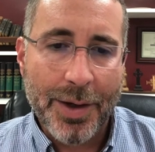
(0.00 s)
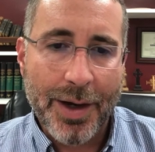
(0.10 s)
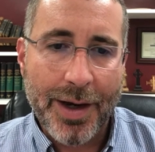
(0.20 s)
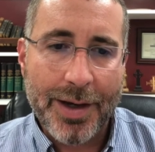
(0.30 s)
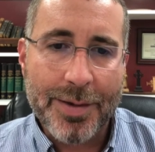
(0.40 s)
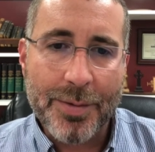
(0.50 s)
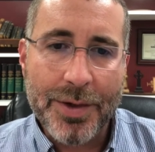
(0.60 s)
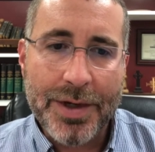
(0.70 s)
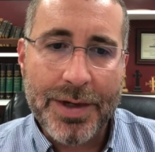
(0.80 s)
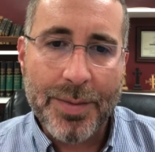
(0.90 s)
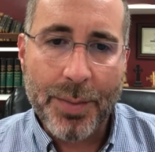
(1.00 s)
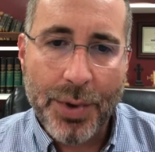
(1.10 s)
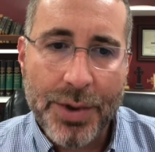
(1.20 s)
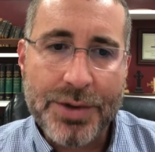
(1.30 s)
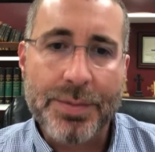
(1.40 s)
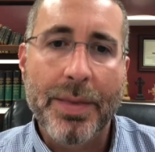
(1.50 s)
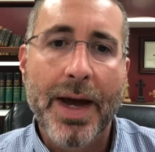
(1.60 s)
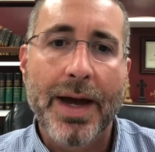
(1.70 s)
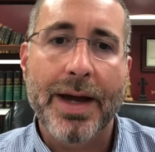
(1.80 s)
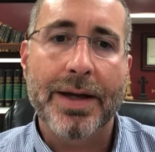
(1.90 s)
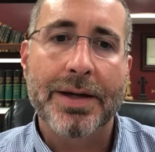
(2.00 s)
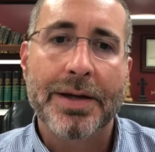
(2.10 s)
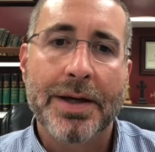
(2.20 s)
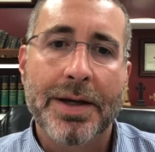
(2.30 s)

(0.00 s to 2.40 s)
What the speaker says: we push back